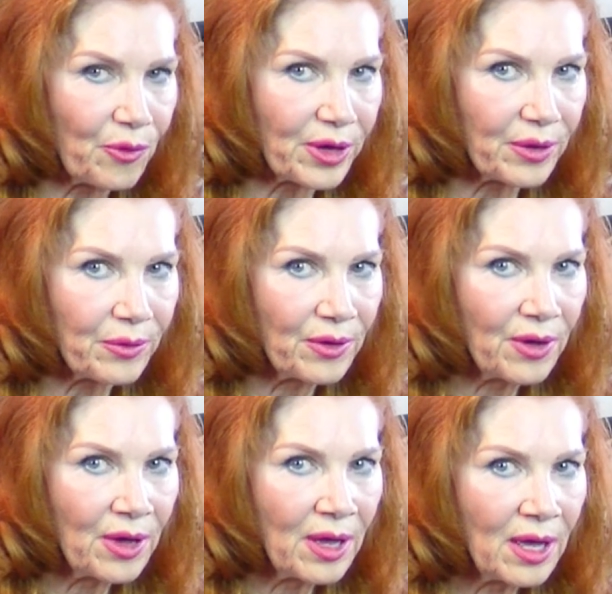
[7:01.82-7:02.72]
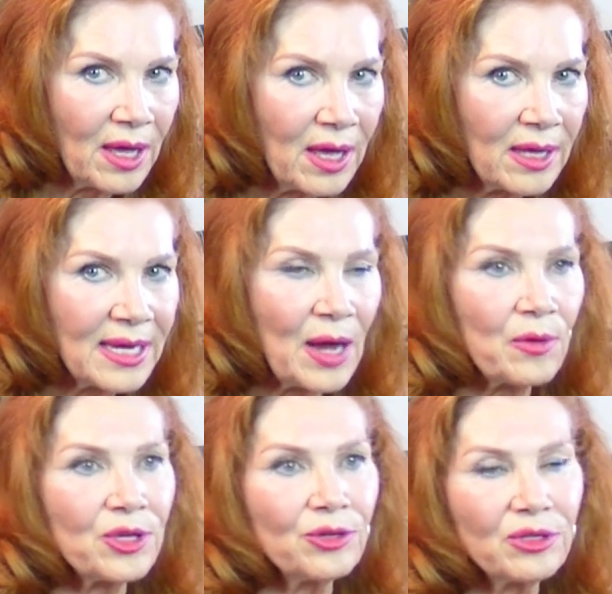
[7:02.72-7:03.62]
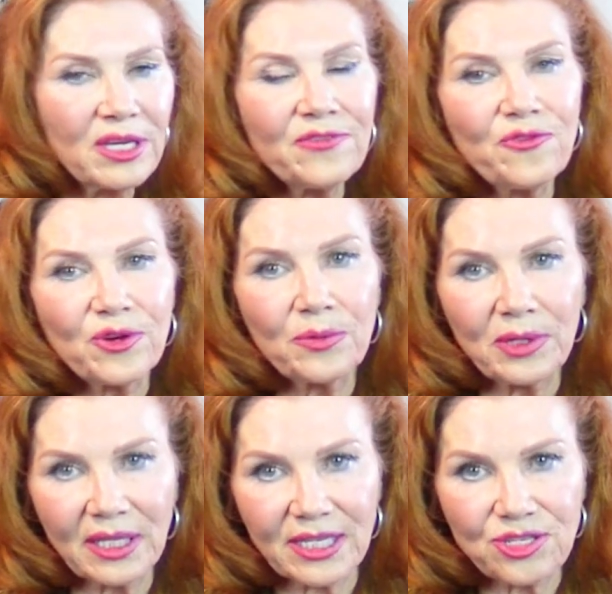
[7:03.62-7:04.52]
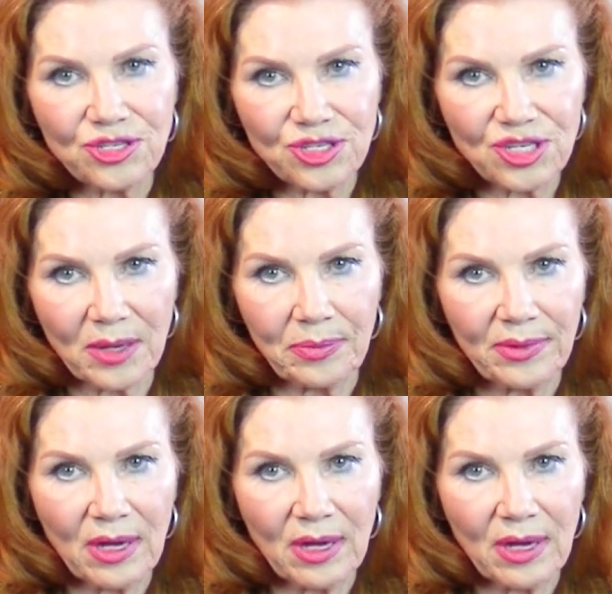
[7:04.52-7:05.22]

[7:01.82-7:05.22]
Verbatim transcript: for you. Now, you're looking for a relationship.